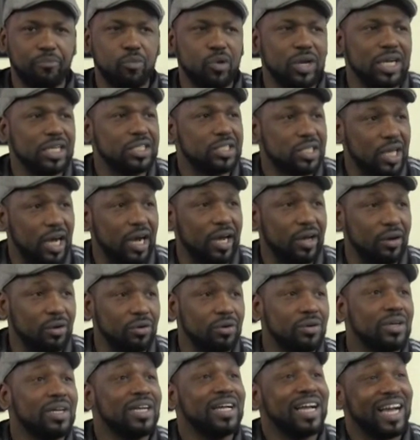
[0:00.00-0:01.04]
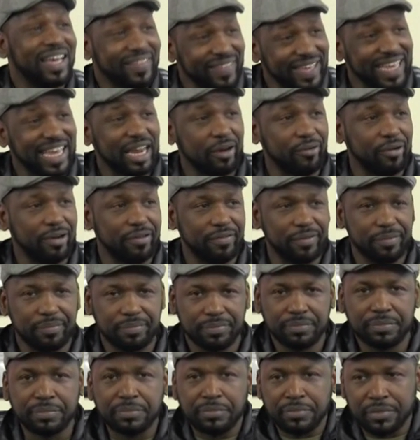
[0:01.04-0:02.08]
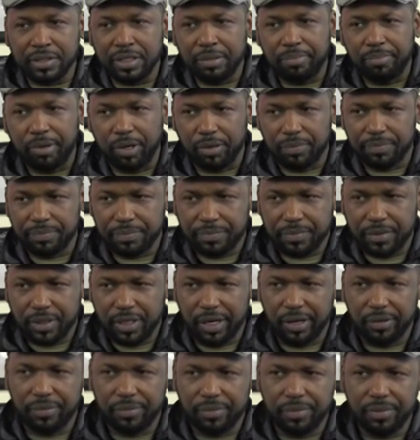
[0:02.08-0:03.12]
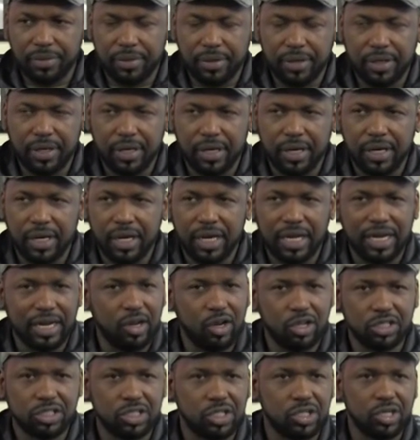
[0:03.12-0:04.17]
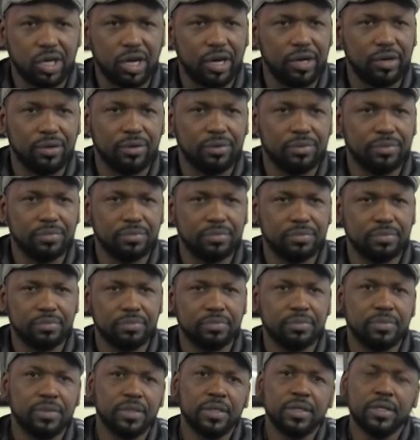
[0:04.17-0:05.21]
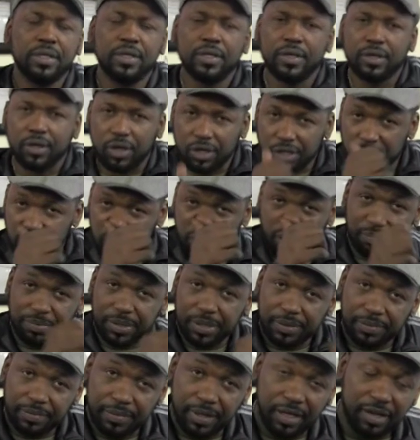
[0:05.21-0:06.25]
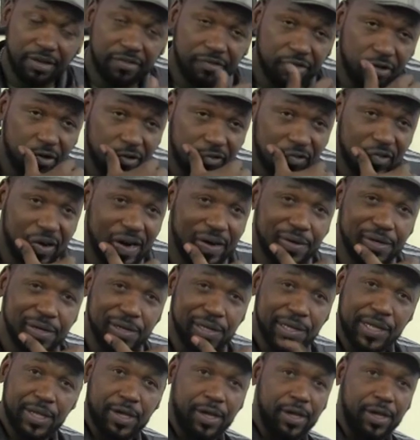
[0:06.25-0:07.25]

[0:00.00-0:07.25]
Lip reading: Win the title, and then get rid of him. But, you know, lost the title, got stopped in the 4th round.